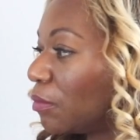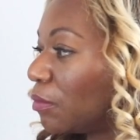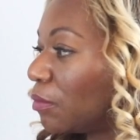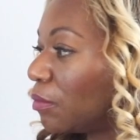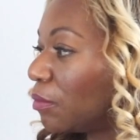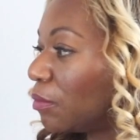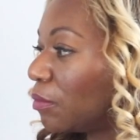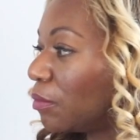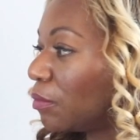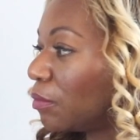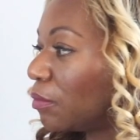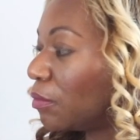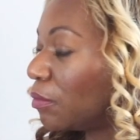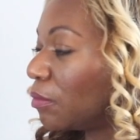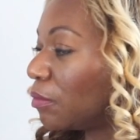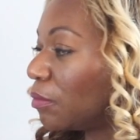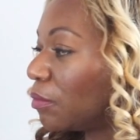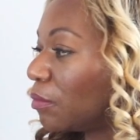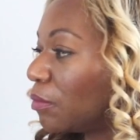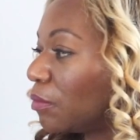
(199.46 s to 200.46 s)

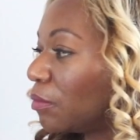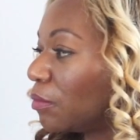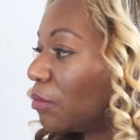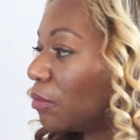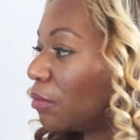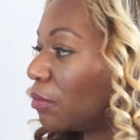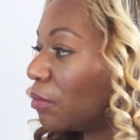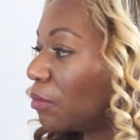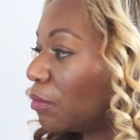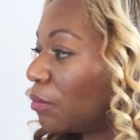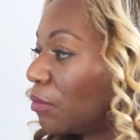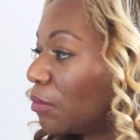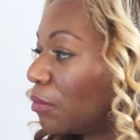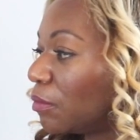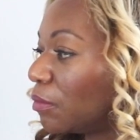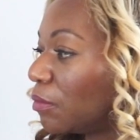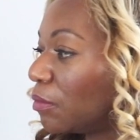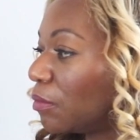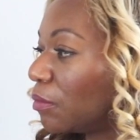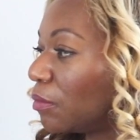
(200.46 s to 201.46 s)

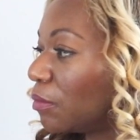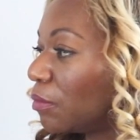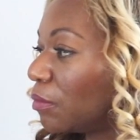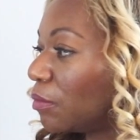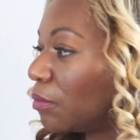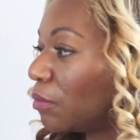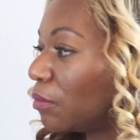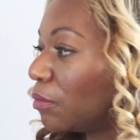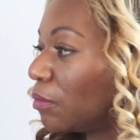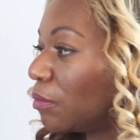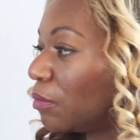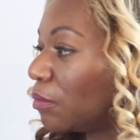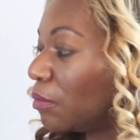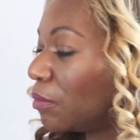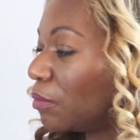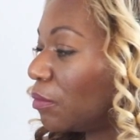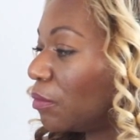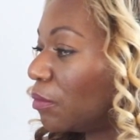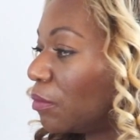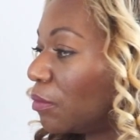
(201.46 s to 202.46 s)

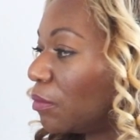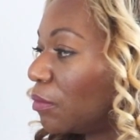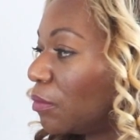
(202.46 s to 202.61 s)
No words are spoken by the person on screen.